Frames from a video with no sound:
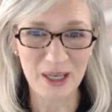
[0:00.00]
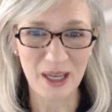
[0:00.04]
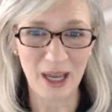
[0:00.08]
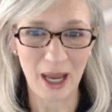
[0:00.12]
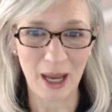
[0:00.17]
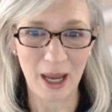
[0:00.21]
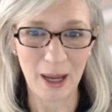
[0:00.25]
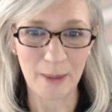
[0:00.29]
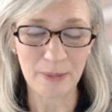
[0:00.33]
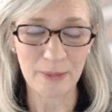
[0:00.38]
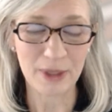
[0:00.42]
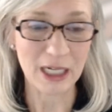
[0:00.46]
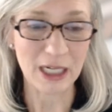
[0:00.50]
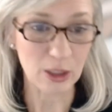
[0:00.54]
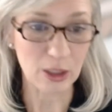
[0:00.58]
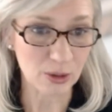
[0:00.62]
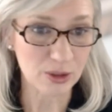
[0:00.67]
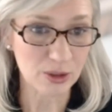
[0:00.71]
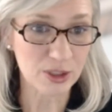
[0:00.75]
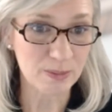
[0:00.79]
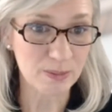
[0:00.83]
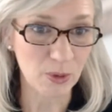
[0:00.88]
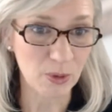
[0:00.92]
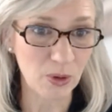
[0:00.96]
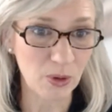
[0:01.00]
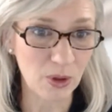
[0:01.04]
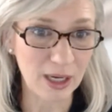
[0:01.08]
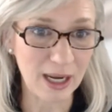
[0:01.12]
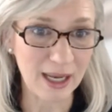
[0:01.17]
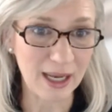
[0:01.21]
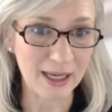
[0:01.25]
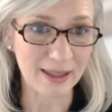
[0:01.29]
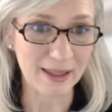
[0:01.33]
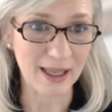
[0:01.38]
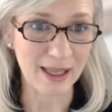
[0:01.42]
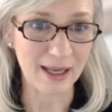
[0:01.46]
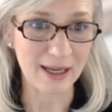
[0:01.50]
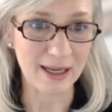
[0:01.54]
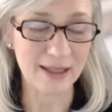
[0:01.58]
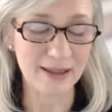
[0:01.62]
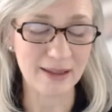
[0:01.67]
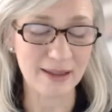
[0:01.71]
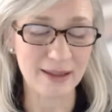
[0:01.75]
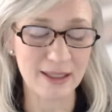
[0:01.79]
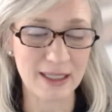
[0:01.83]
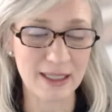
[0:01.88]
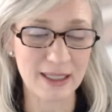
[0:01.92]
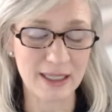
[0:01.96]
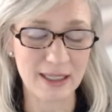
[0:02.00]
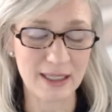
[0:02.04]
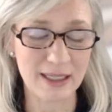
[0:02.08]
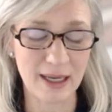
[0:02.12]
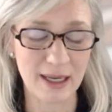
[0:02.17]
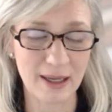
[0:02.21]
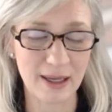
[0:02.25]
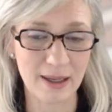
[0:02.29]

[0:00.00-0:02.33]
but it looks more like that in the